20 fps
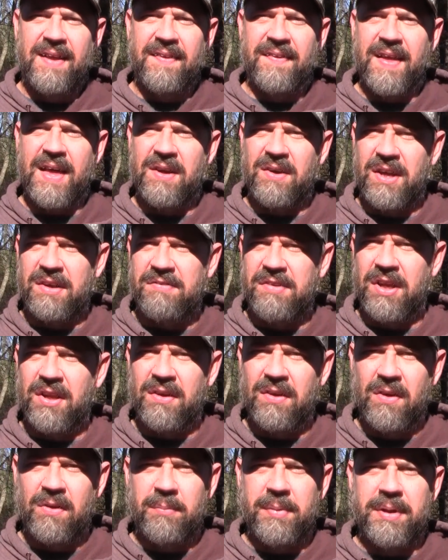That'll give you a
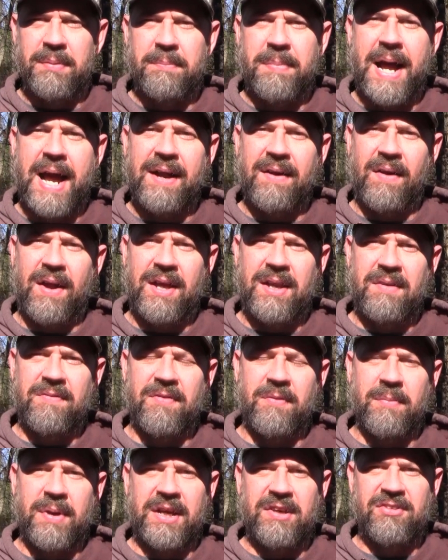little bit of background
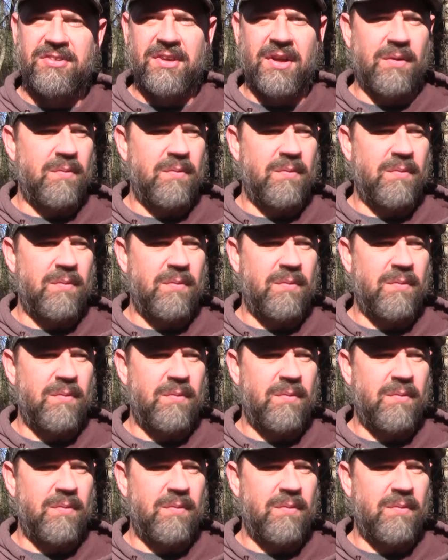information